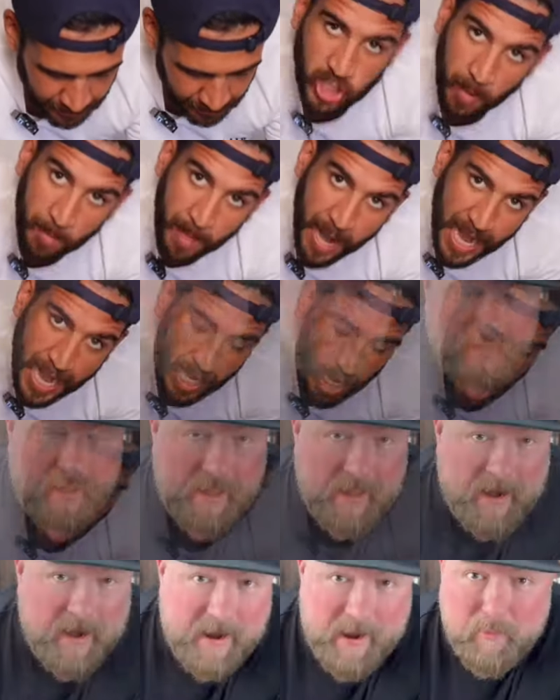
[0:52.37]

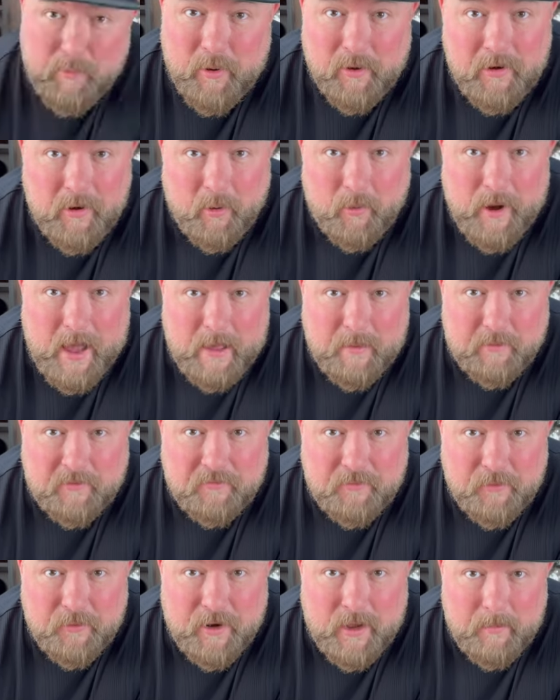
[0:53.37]
Tomato. I ain't putting no rabbit
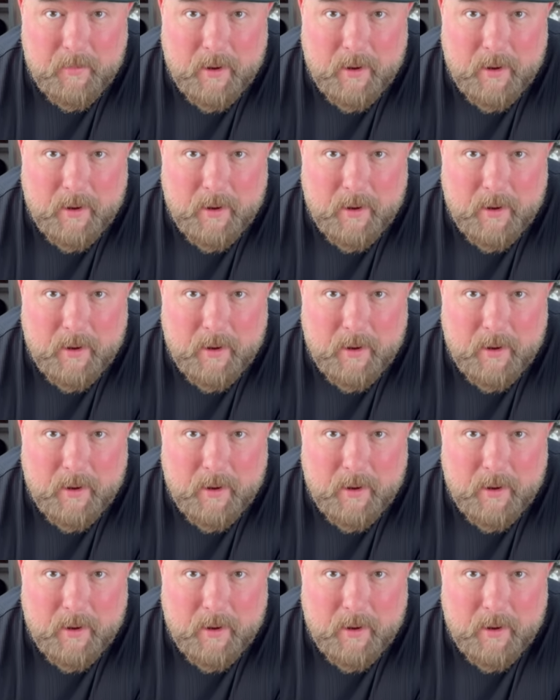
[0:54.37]
food on